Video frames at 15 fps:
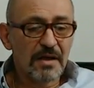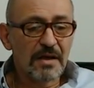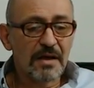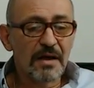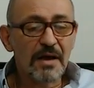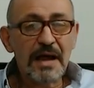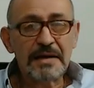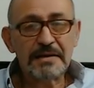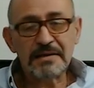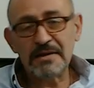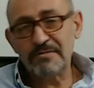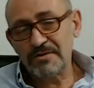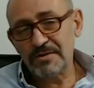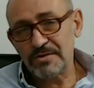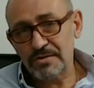And
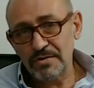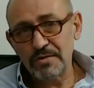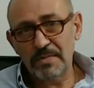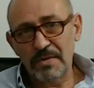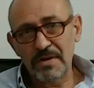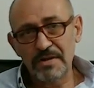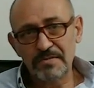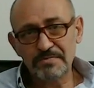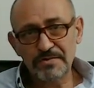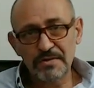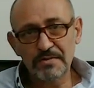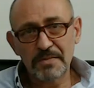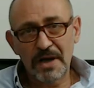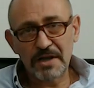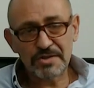if you do breathe
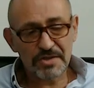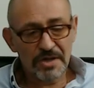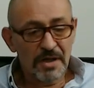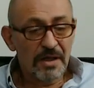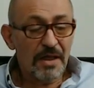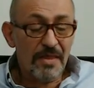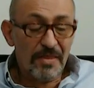too much,